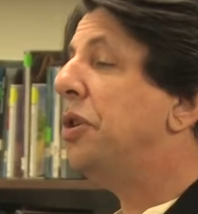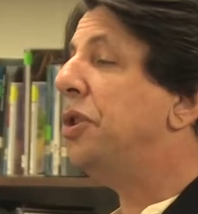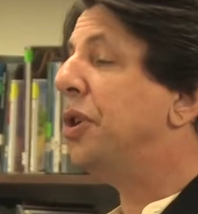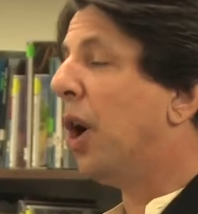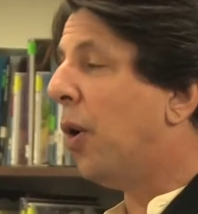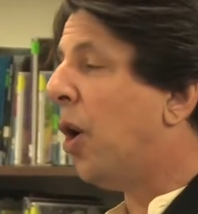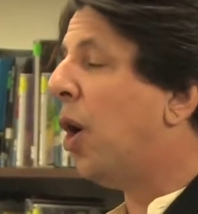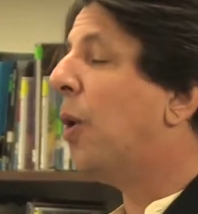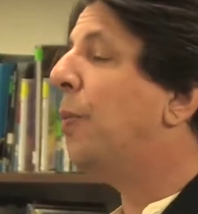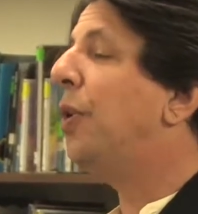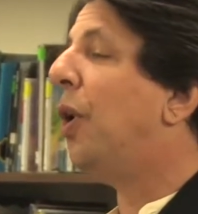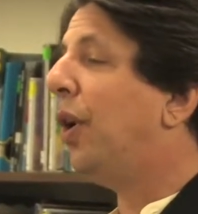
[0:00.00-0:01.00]
you go
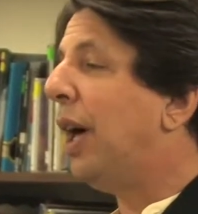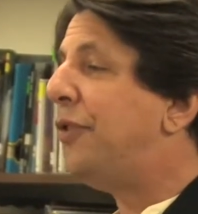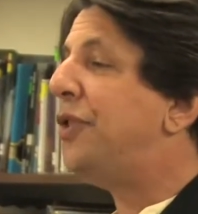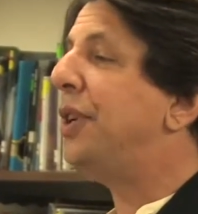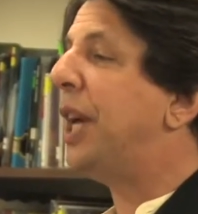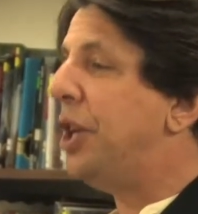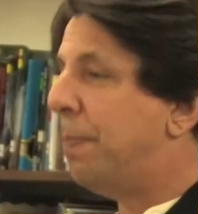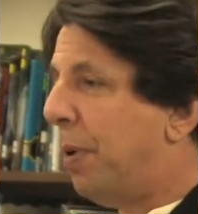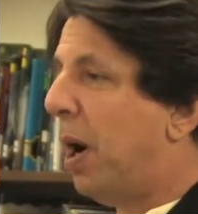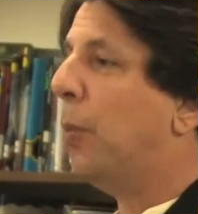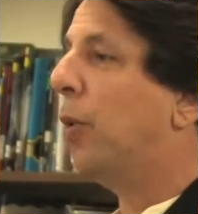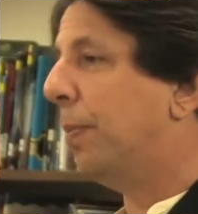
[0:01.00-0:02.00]
home with all F's and you get your
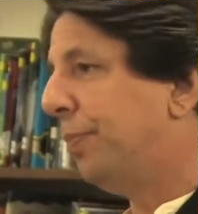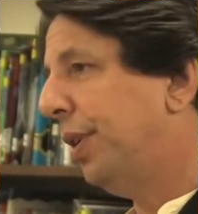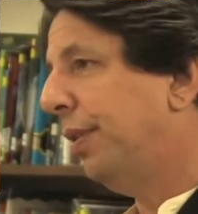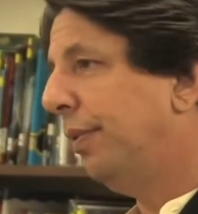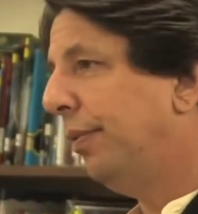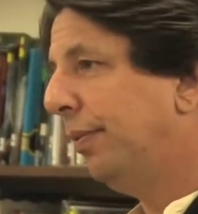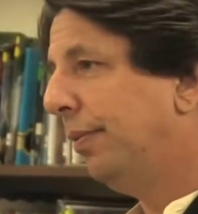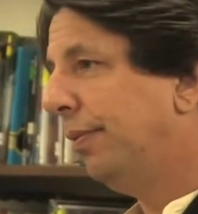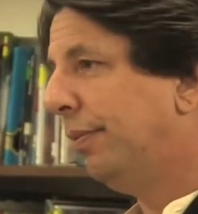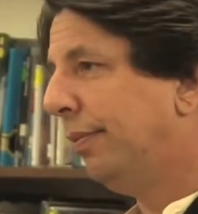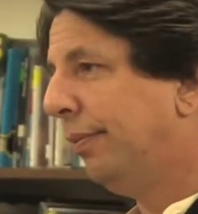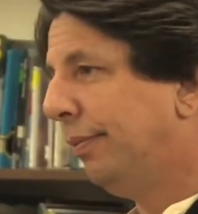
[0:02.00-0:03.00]
butt whooped.
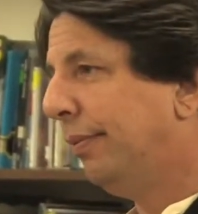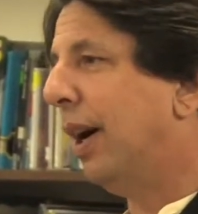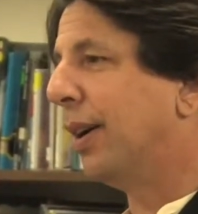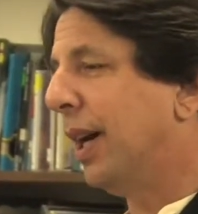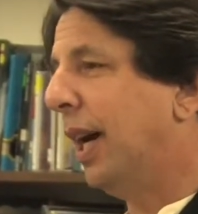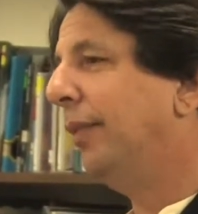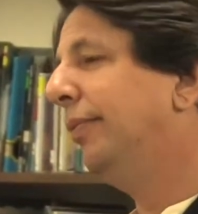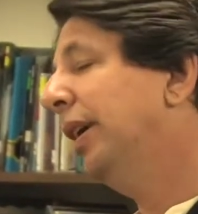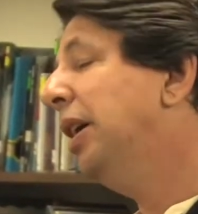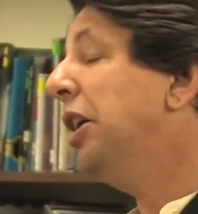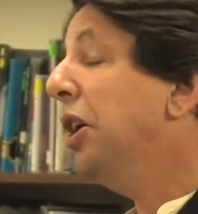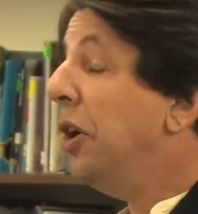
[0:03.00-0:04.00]
Okay.
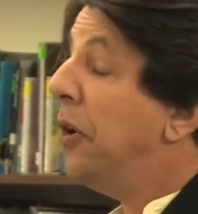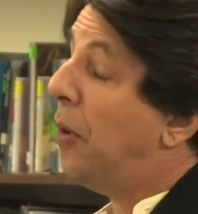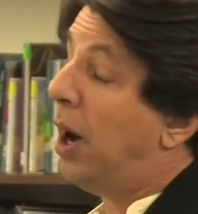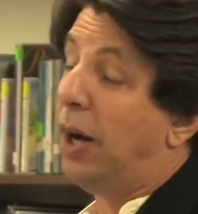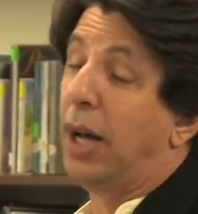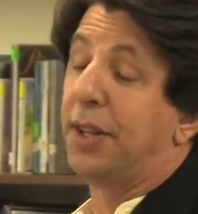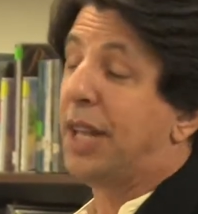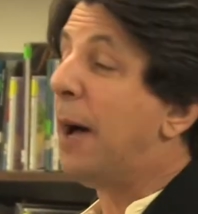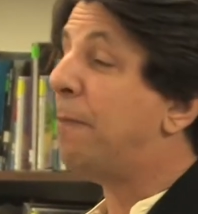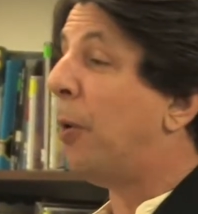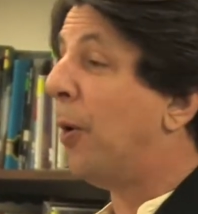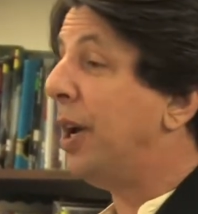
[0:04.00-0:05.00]
Well, at
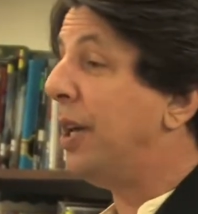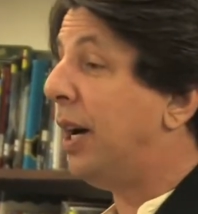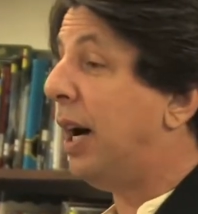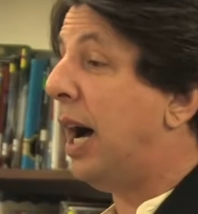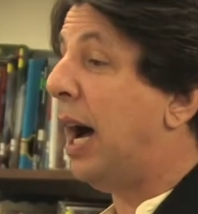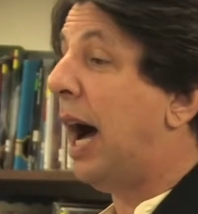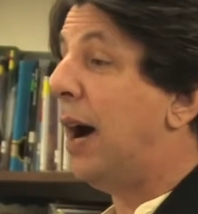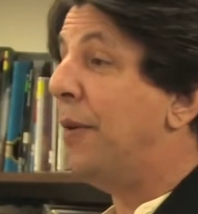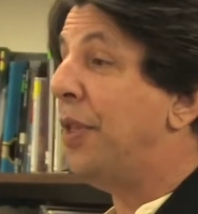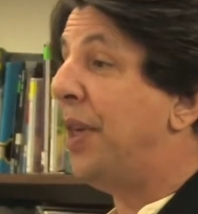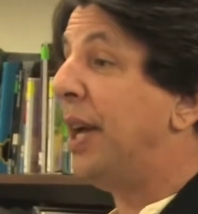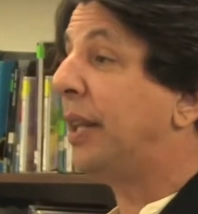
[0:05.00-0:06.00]
that point, I
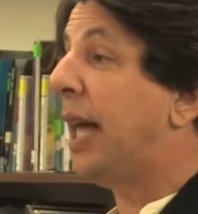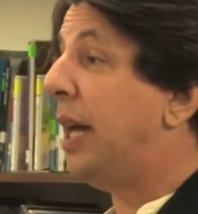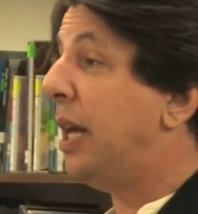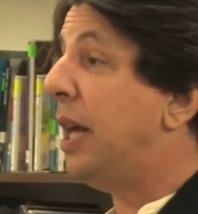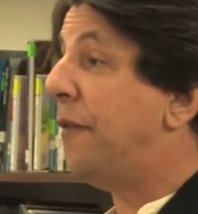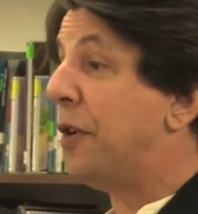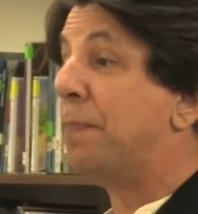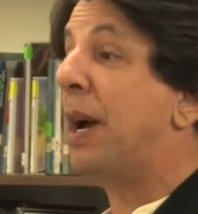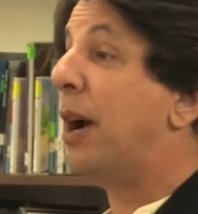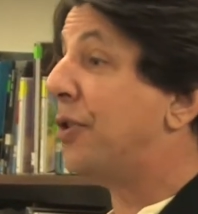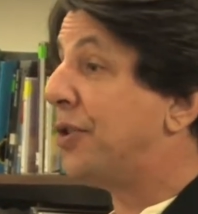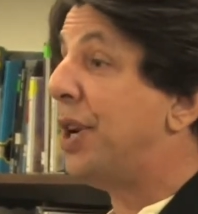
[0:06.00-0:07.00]
would think that if your
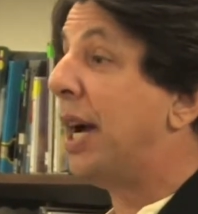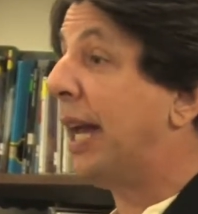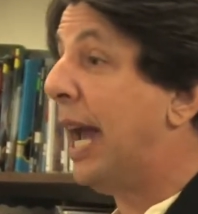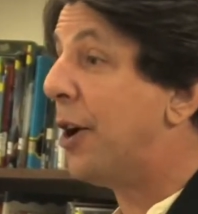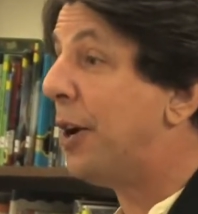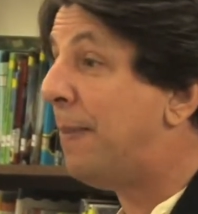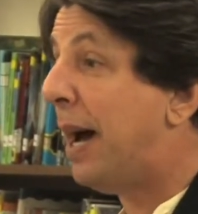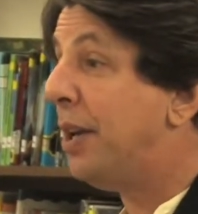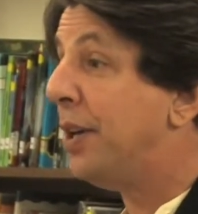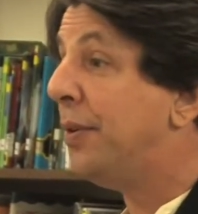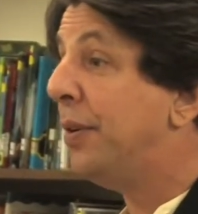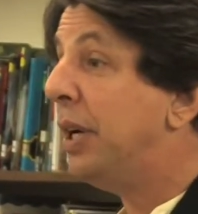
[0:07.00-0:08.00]
parents are not caring about
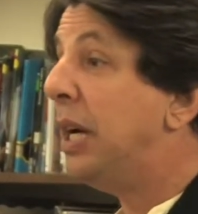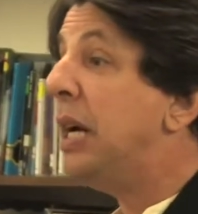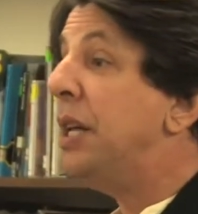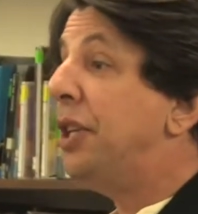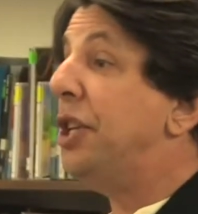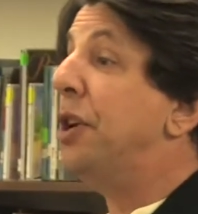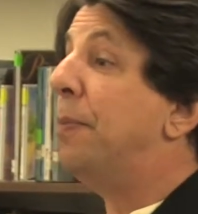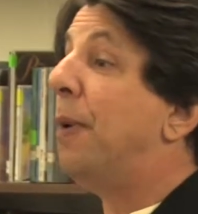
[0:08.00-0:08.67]
you, then you